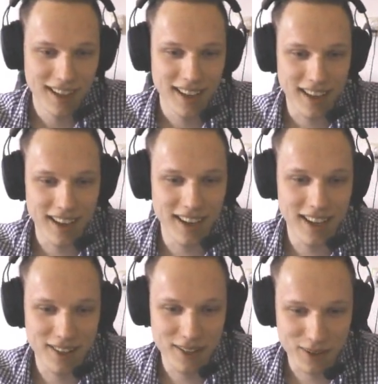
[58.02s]
can I
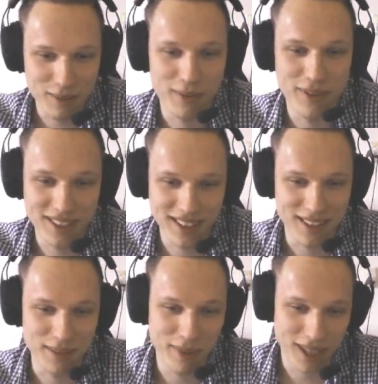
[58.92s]
add you to my friends list
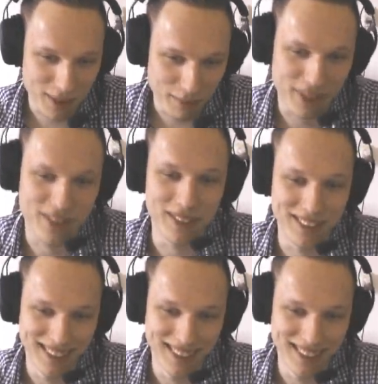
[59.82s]
and play some Platoon?